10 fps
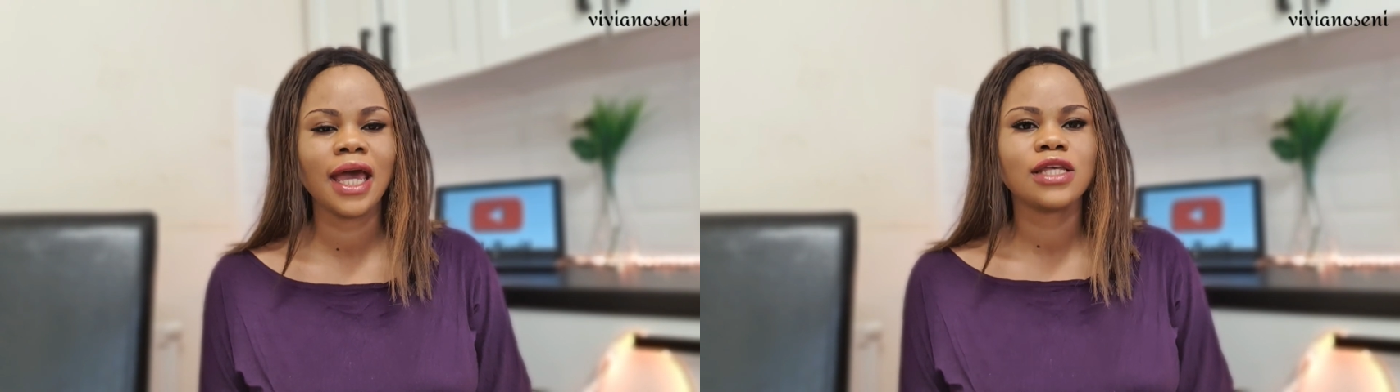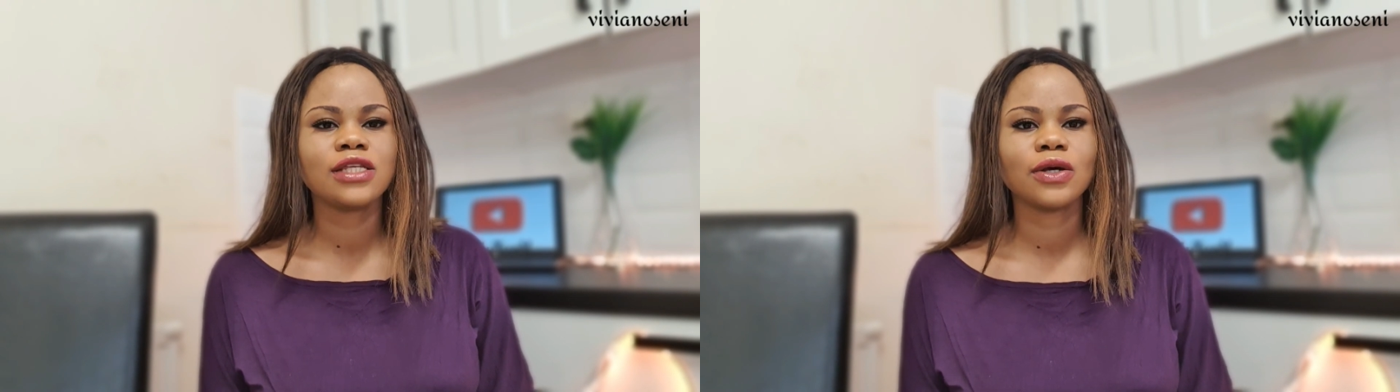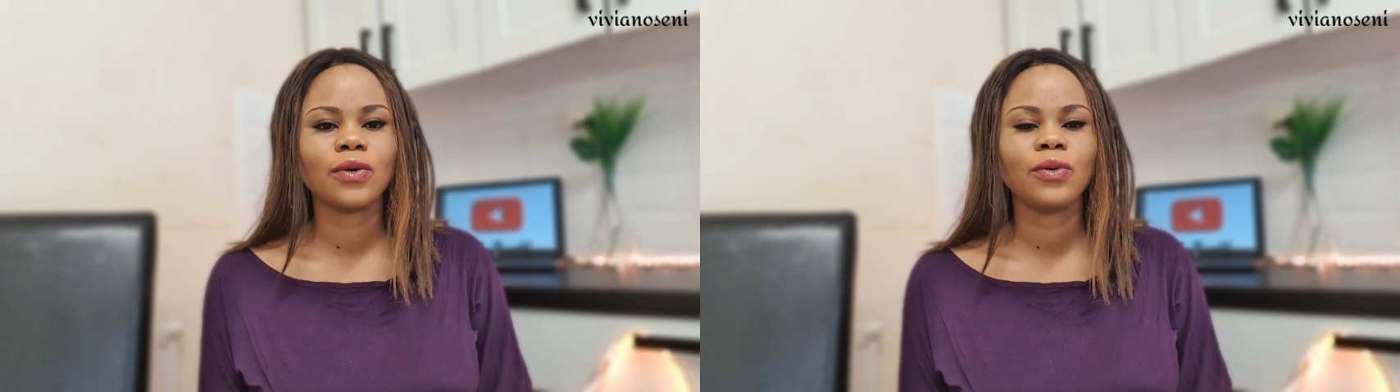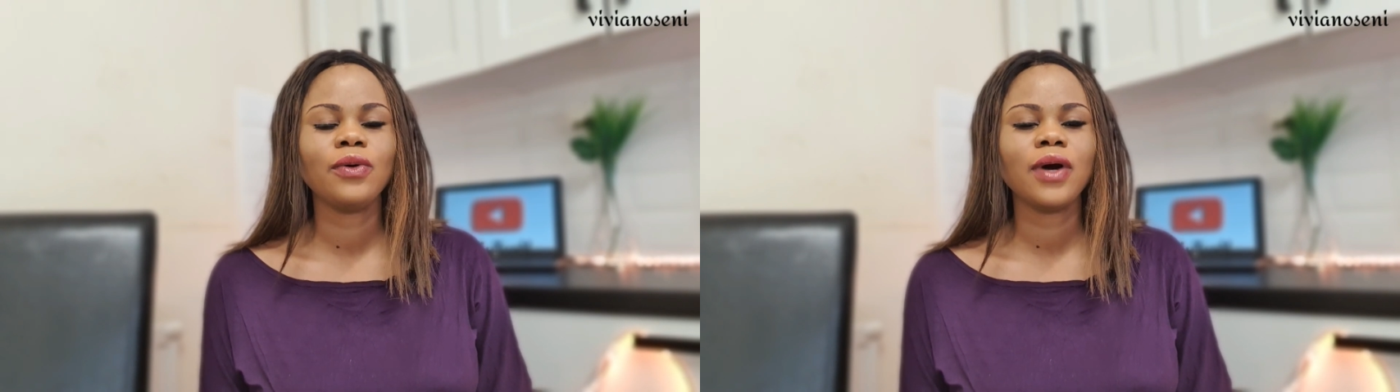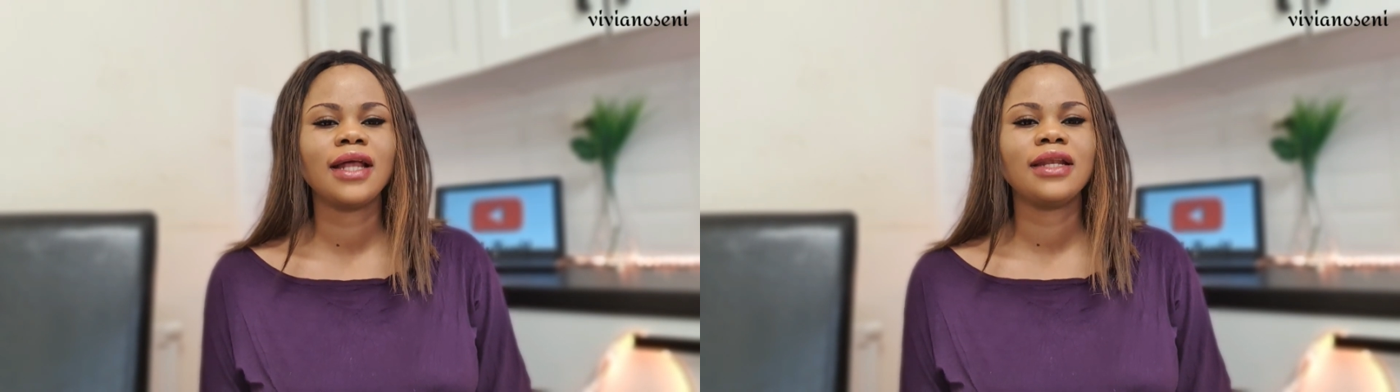
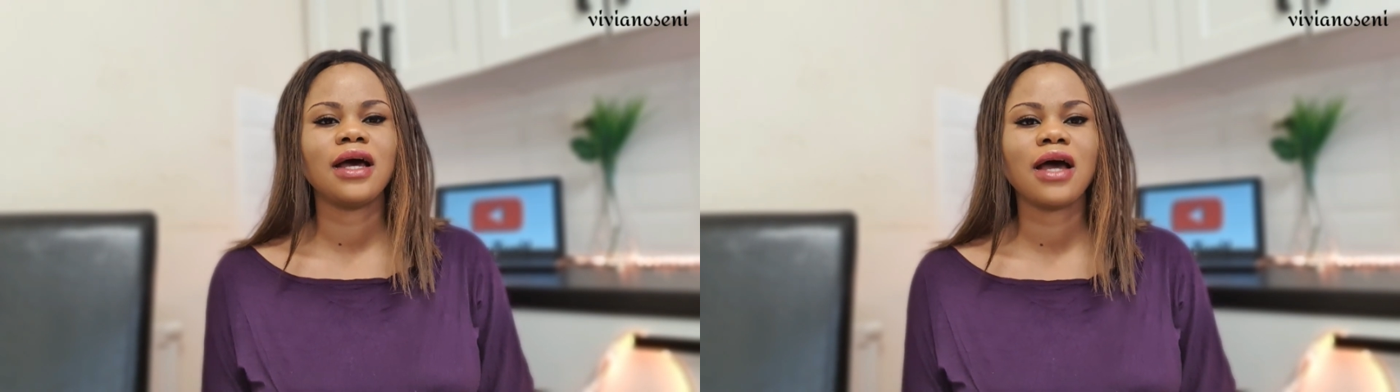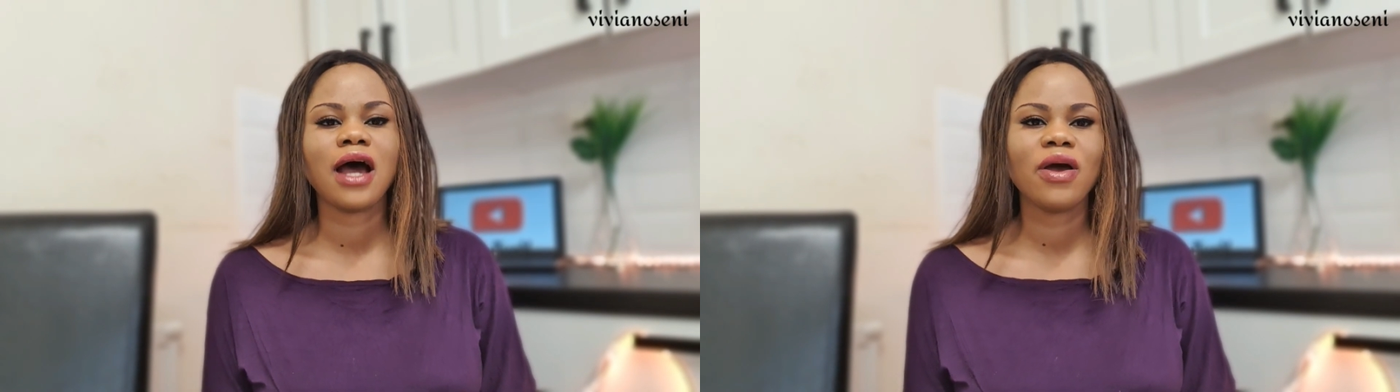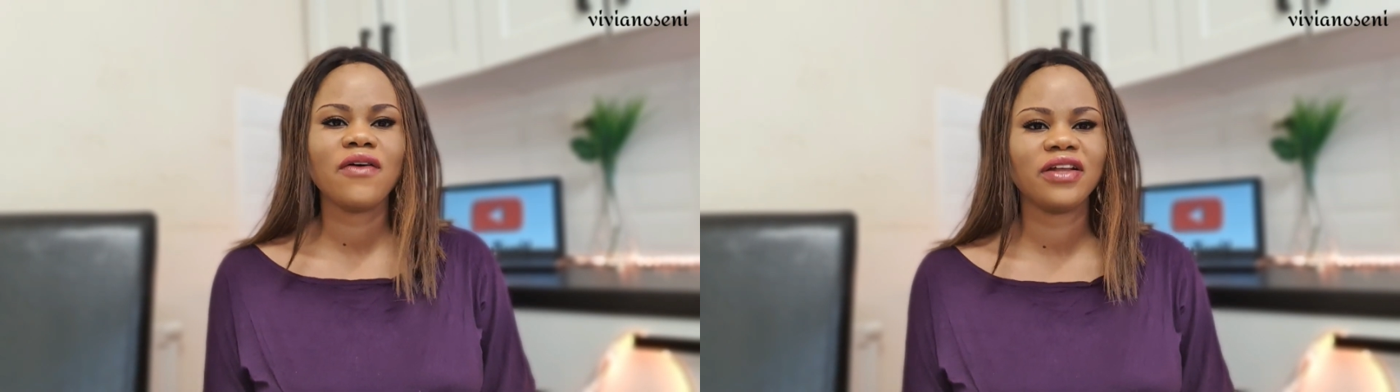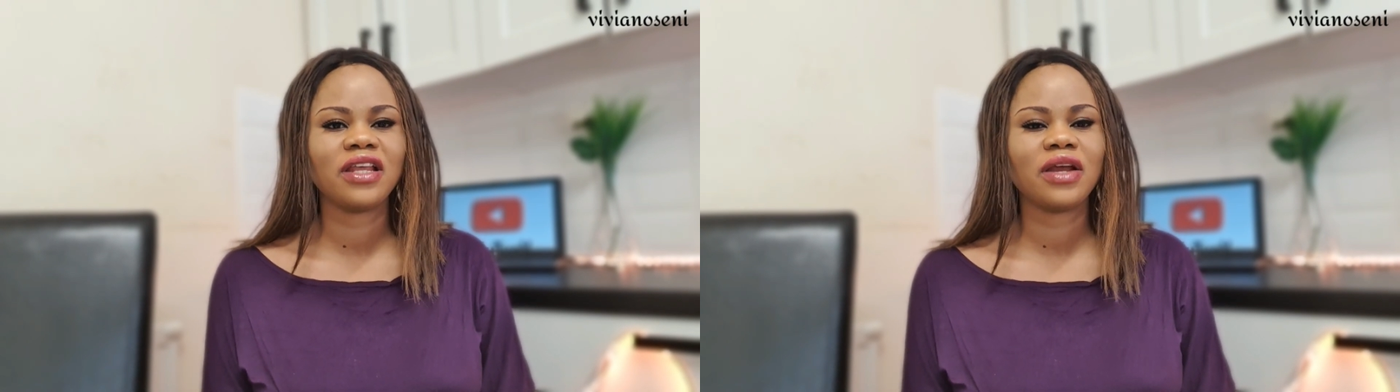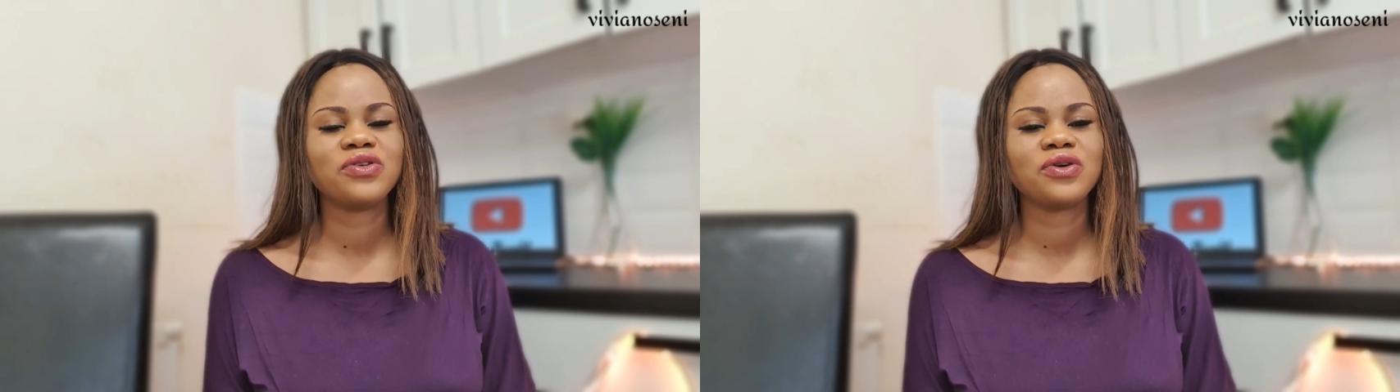So, and however, there is